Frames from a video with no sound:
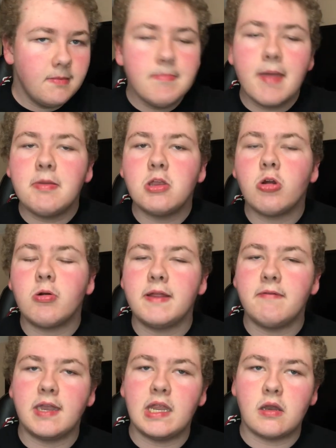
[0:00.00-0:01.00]
Maybe you don't
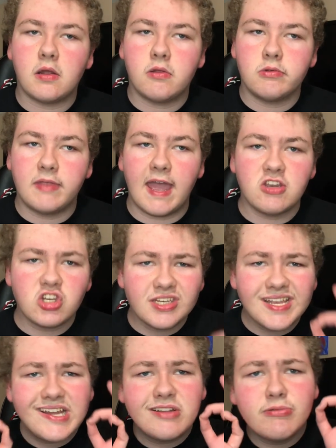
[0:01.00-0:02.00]
even need to include that.
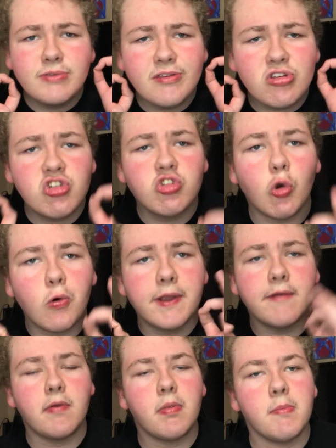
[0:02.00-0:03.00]
Just include the
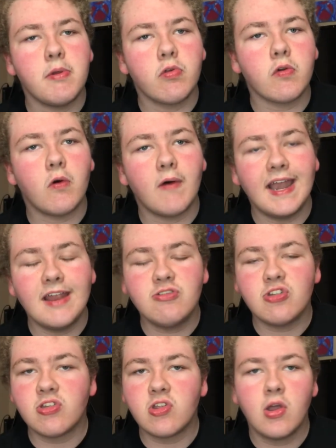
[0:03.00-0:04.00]
story of the musical, and it
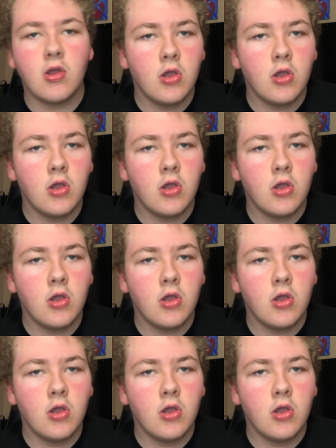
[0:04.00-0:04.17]
just